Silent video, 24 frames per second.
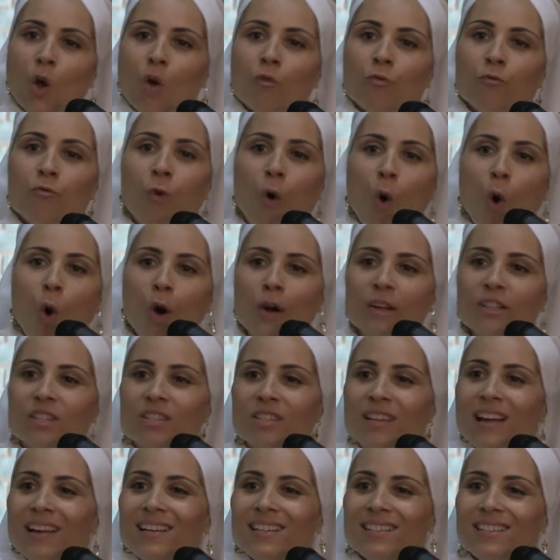
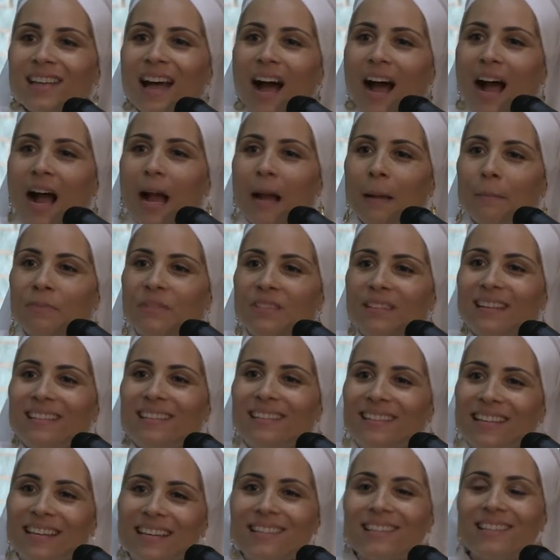Force times
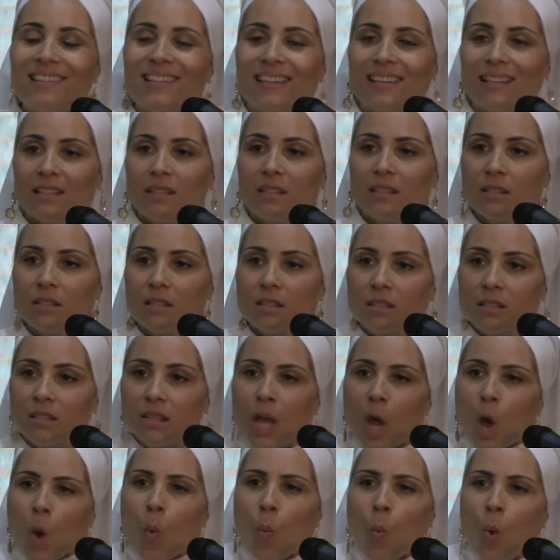
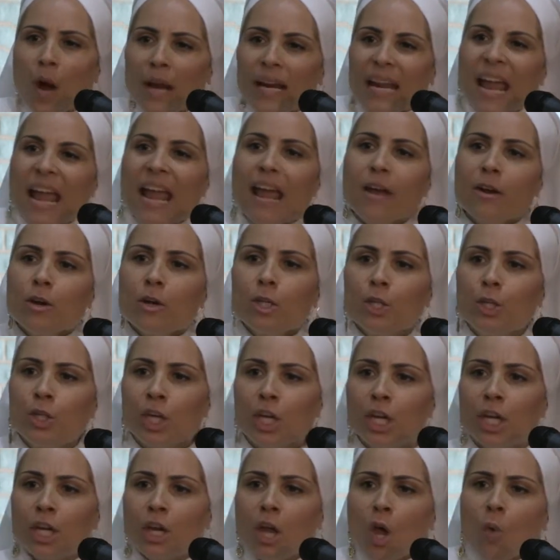distance. What
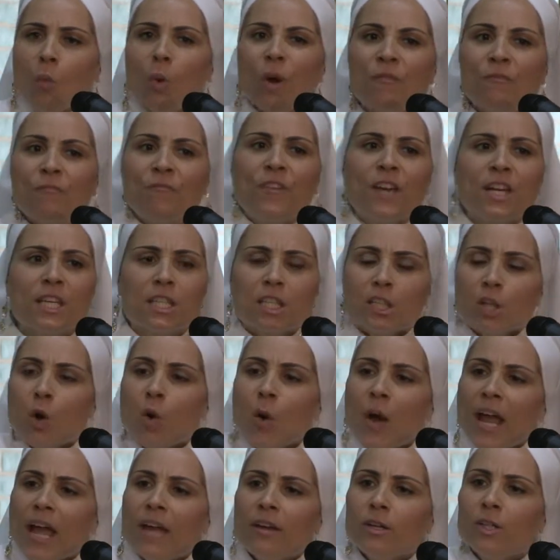energy, what
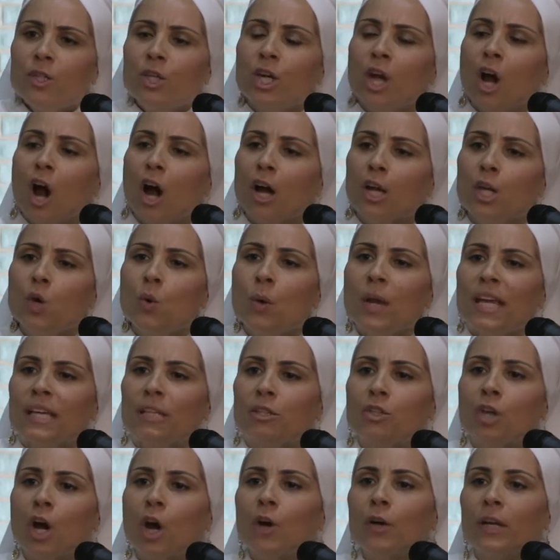physical energy are you
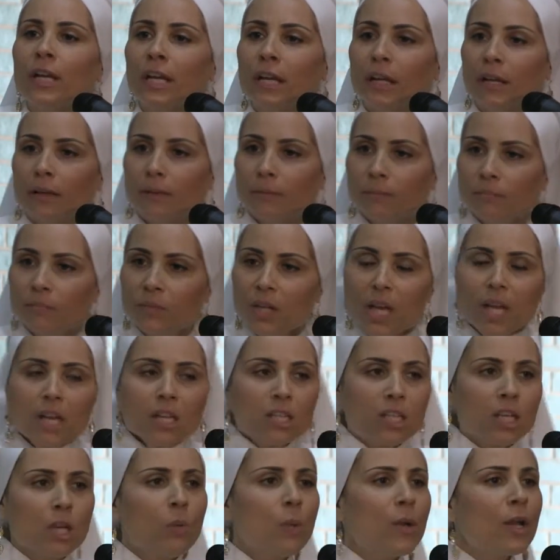exerting?
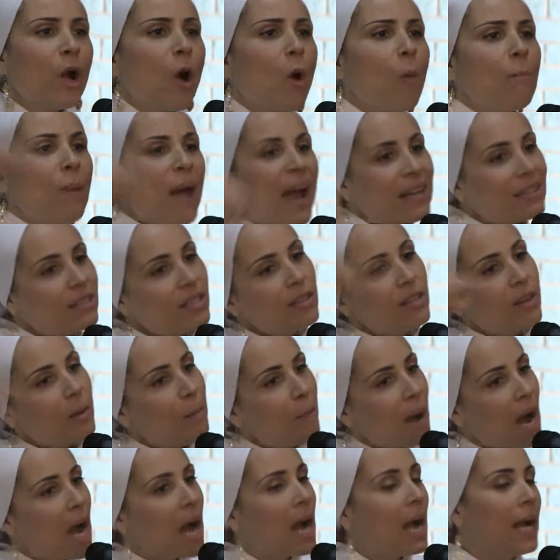See, we go back to the
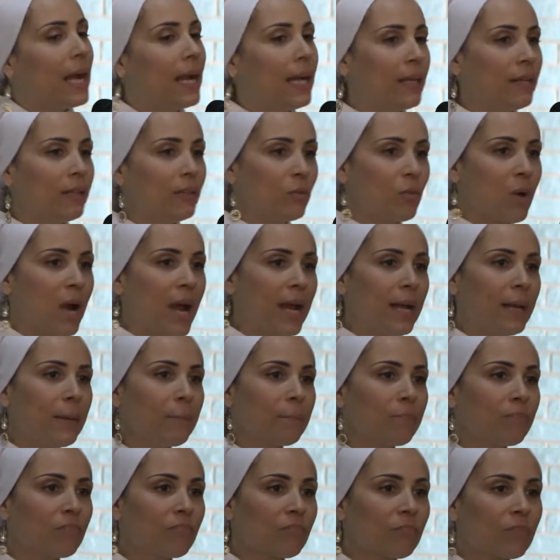mind, right?
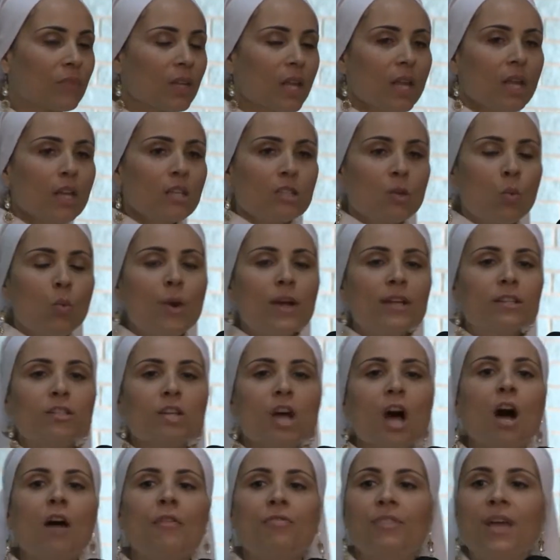So we're
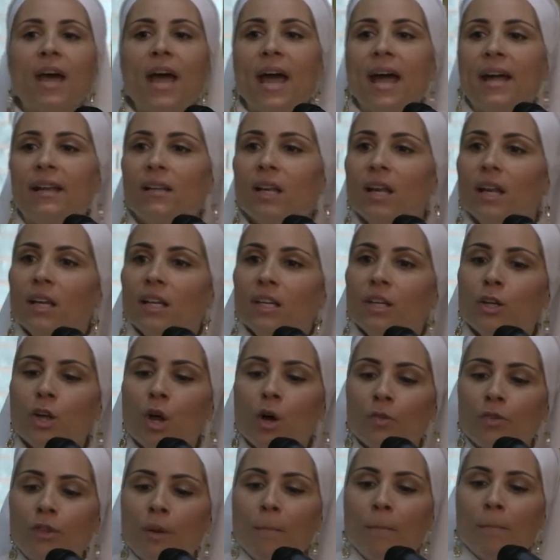taught that, you
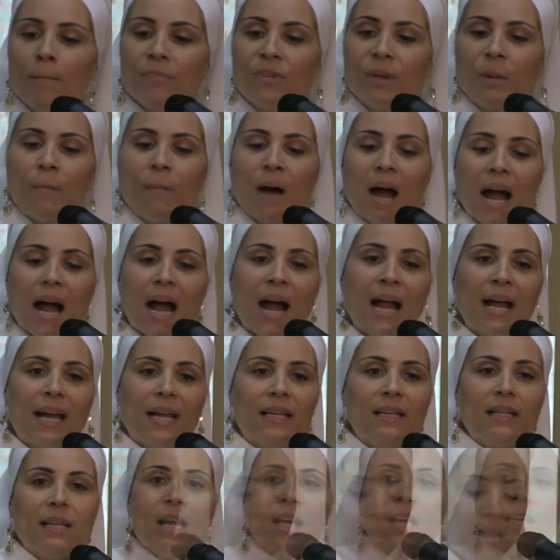know, the
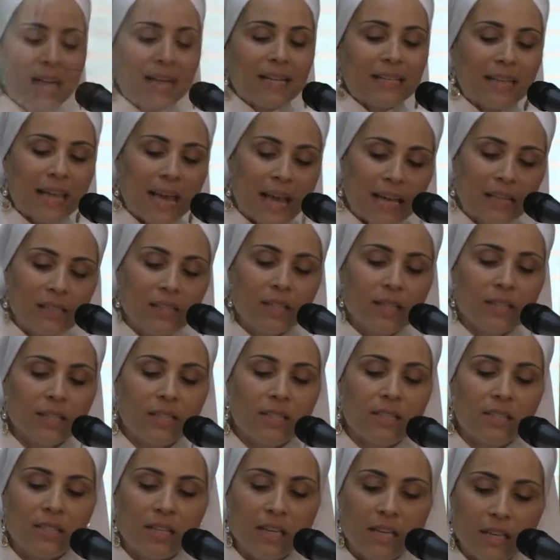mind can
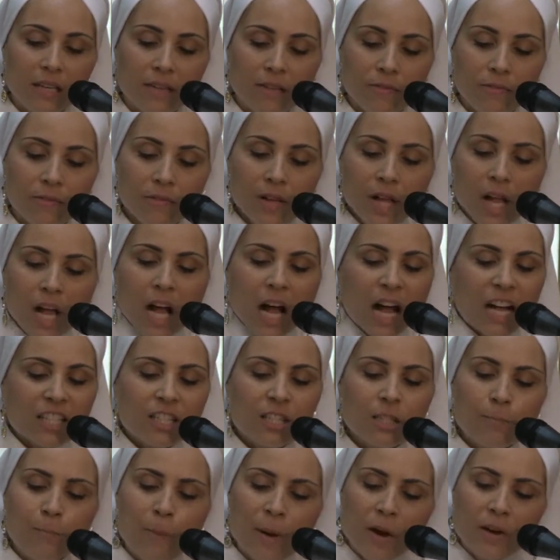conceive. A
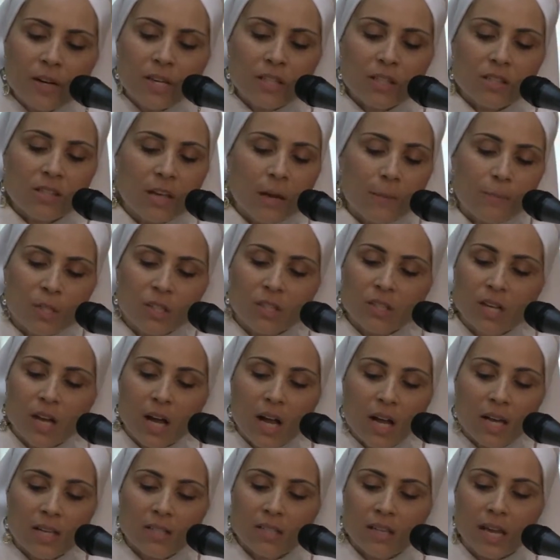spirit is subject to
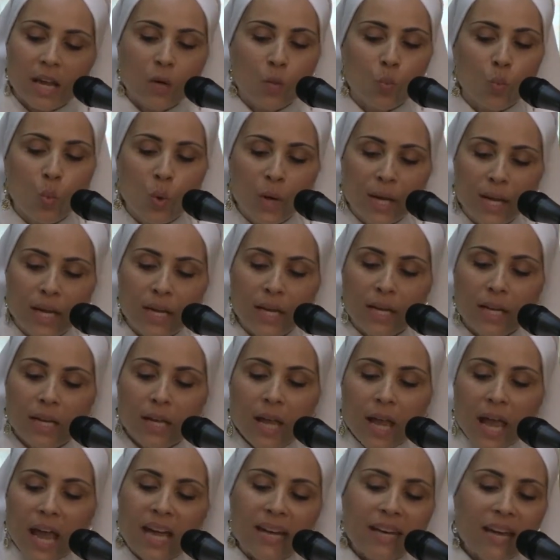us, and
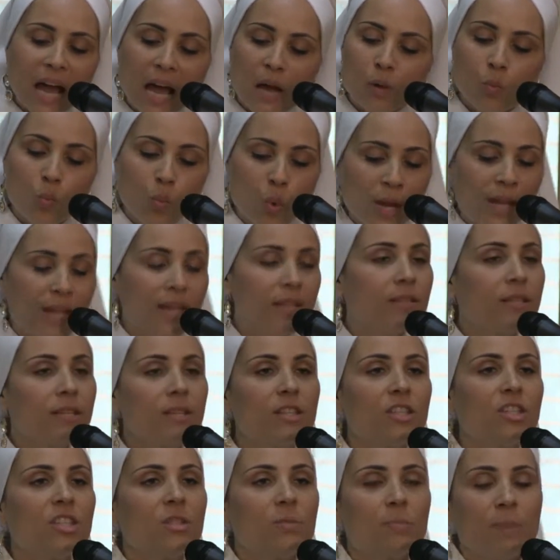not we to
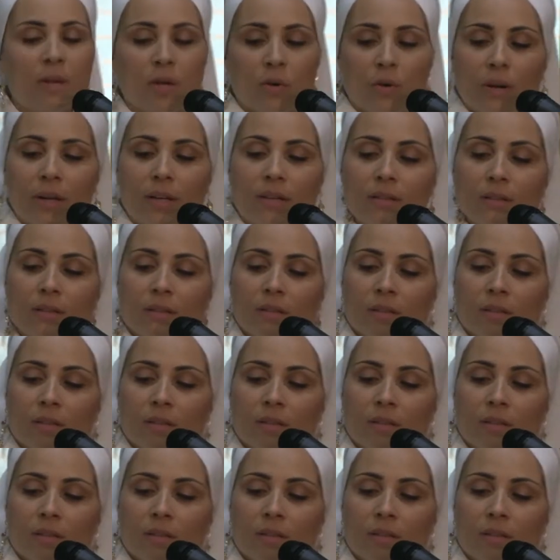the spirit.